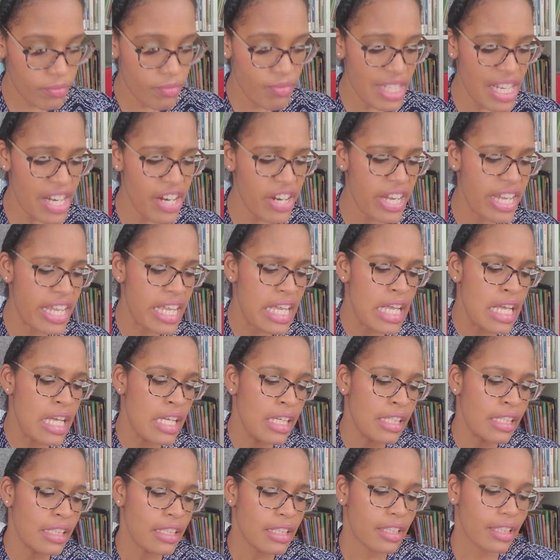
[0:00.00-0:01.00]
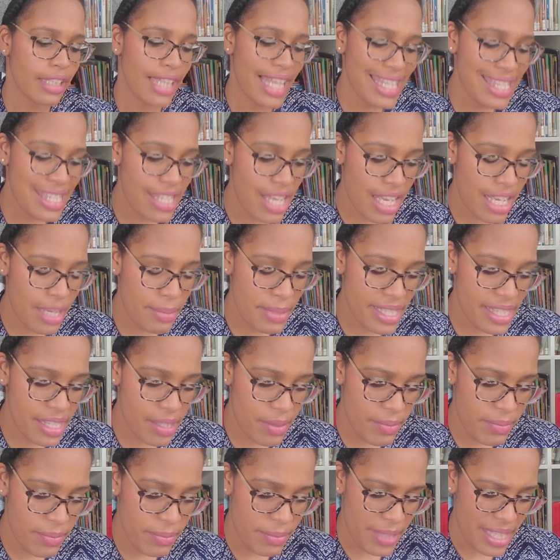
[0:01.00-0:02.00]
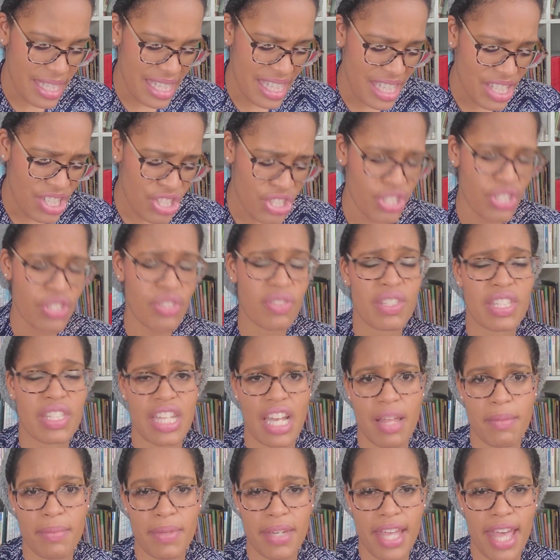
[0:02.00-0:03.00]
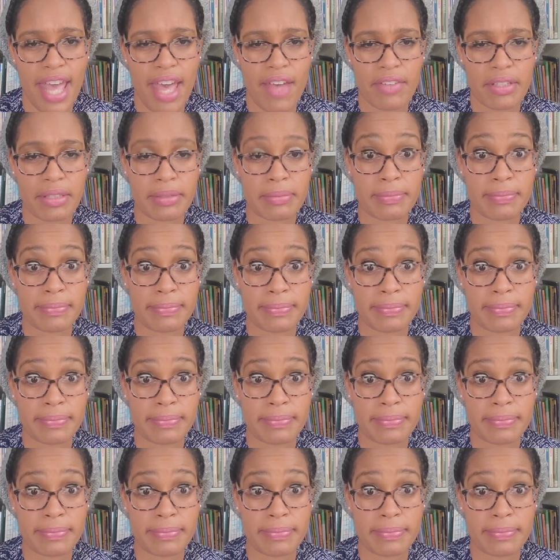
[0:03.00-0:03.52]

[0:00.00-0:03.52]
All right, let's talk about some issues that I've been having.